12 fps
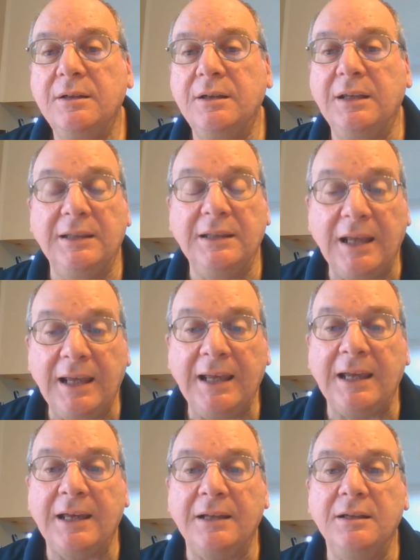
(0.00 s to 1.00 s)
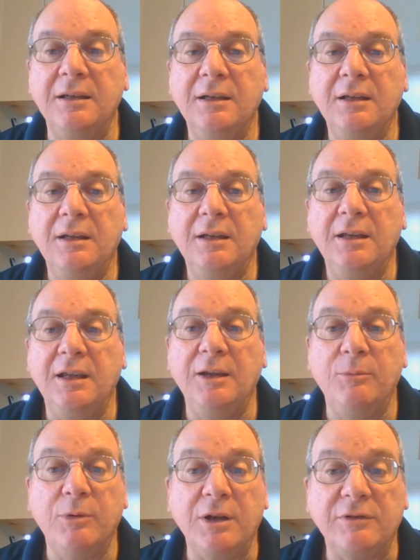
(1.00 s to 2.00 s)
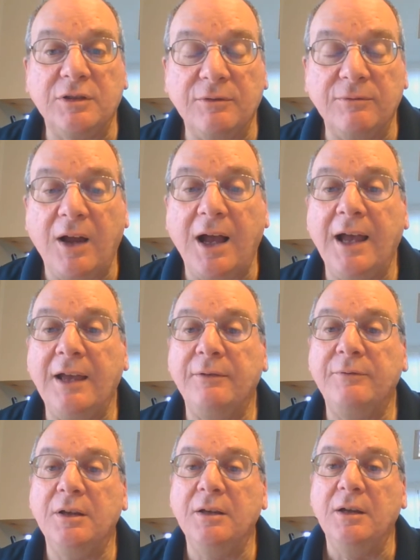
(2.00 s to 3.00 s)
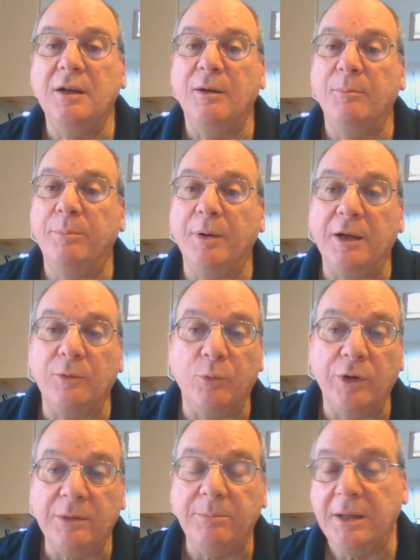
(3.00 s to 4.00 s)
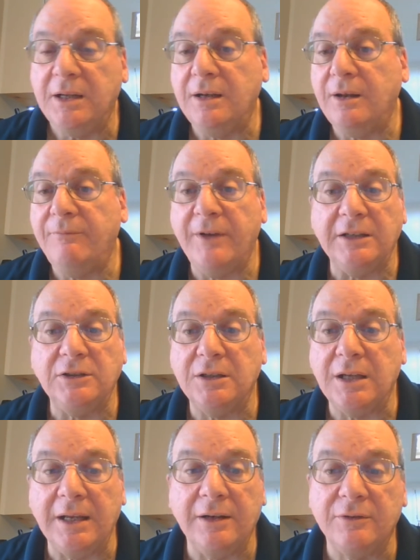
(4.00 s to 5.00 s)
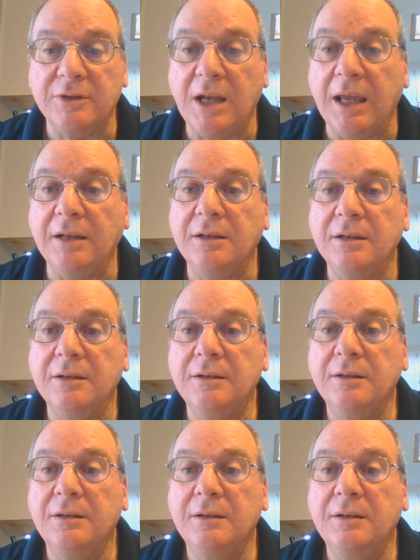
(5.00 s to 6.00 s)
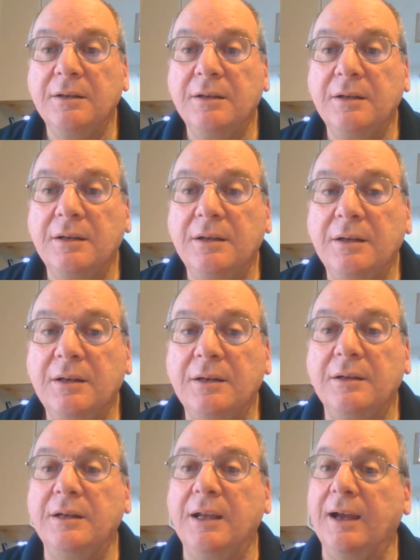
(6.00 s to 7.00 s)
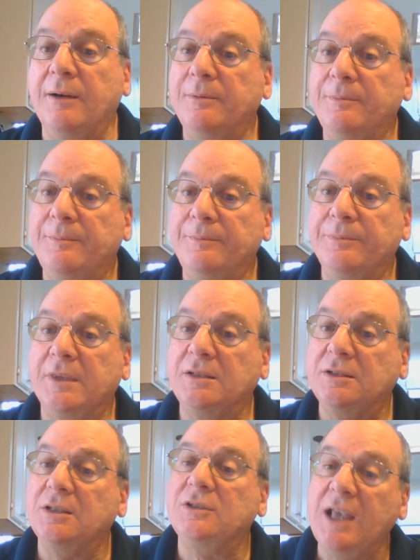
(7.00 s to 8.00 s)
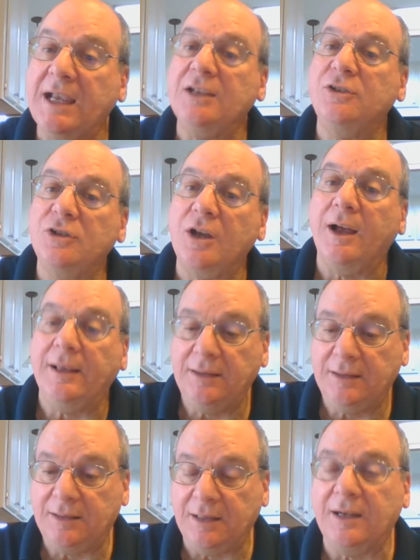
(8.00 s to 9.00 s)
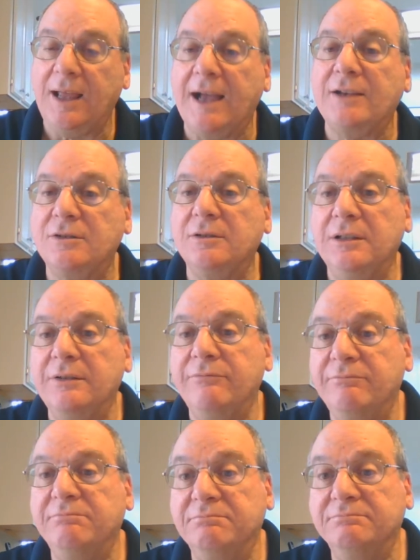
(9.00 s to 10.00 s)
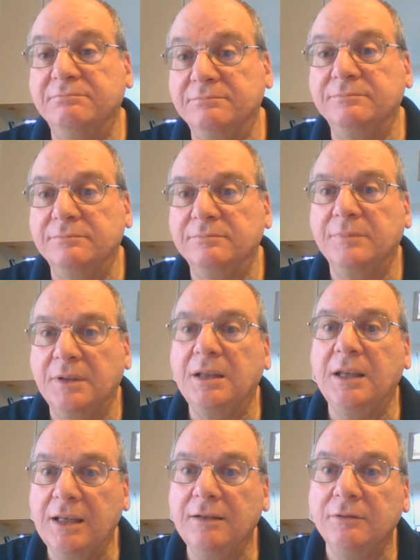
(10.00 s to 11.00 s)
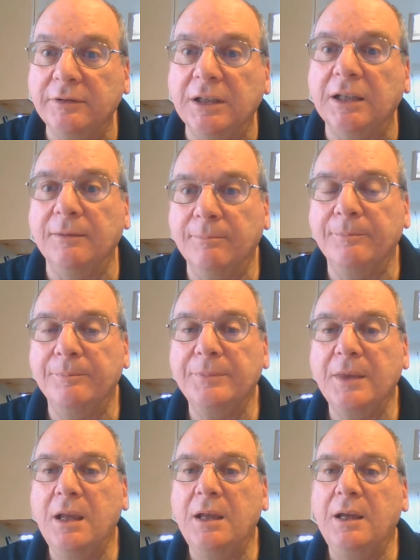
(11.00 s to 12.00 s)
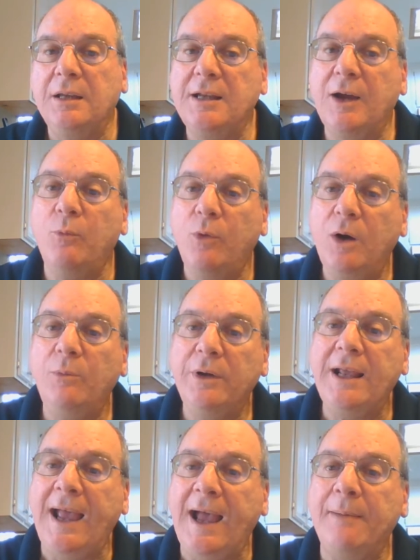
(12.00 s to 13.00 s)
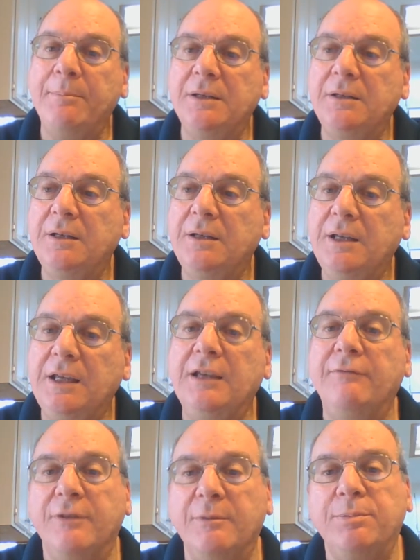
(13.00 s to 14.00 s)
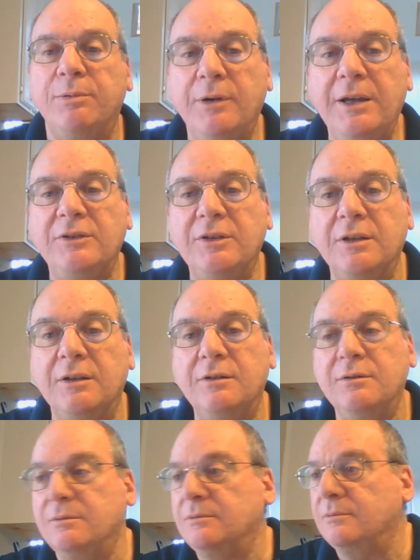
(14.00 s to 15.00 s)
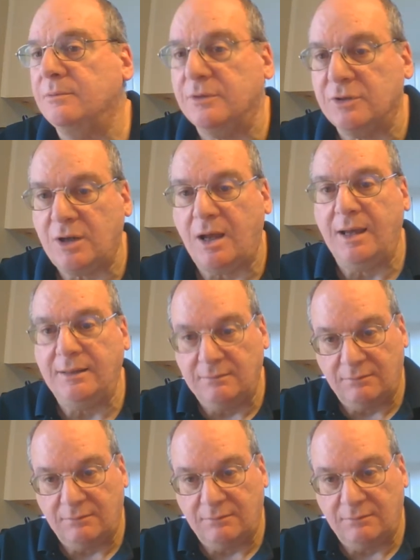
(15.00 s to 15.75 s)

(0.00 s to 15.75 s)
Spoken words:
in the head, he would have survived, but would have been in a vegetative state. Now, it's a second shot that actually killed him. Now, what would happen if a president were shot,